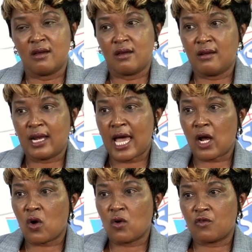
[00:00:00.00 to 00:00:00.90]

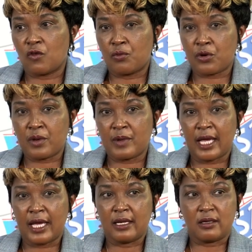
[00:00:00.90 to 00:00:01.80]
Lack of
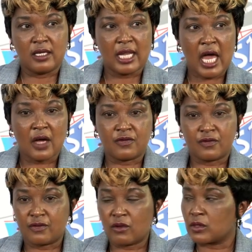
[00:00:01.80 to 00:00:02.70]
probably enough
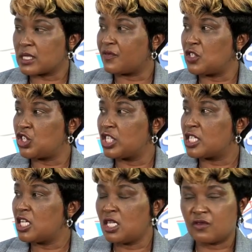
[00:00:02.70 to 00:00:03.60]
or sufficient
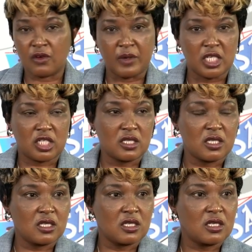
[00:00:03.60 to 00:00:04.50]
information,
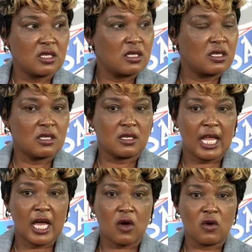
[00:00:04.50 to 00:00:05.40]

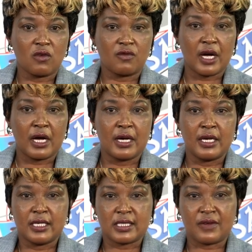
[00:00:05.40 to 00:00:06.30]
lack of
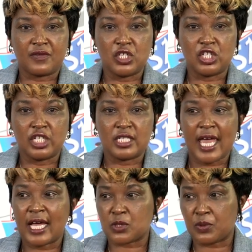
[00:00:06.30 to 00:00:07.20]
sufficient
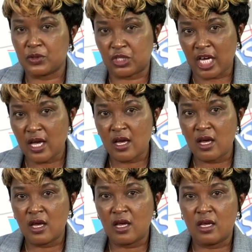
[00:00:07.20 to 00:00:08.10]
exposure
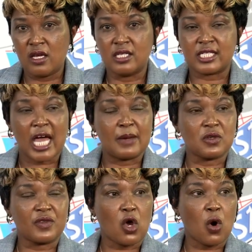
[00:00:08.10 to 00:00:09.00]
in terms
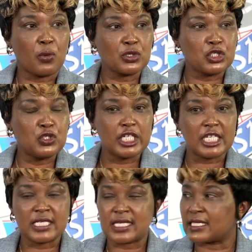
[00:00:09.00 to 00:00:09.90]
of the
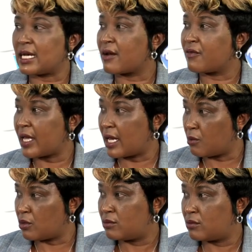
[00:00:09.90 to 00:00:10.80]
opportunities that are
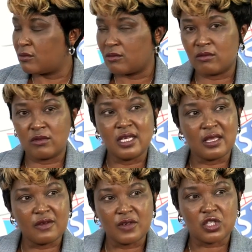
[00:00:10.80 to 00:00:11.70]
available in
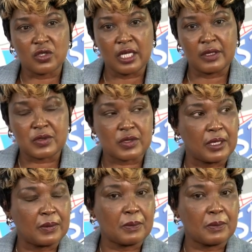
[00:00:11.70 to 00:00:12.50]
the aviation industry.